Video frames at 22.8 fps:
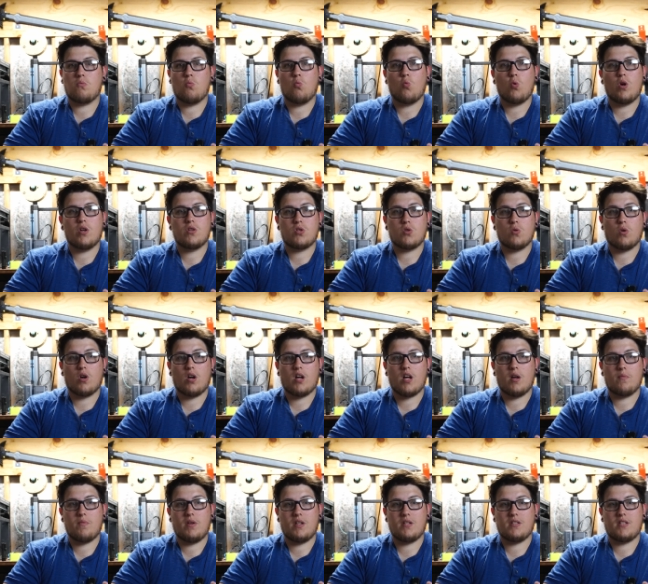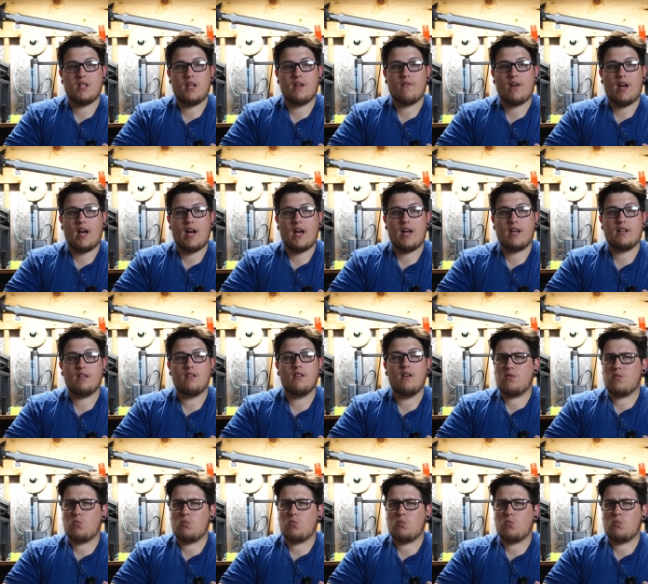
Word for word: what shortcomings they've had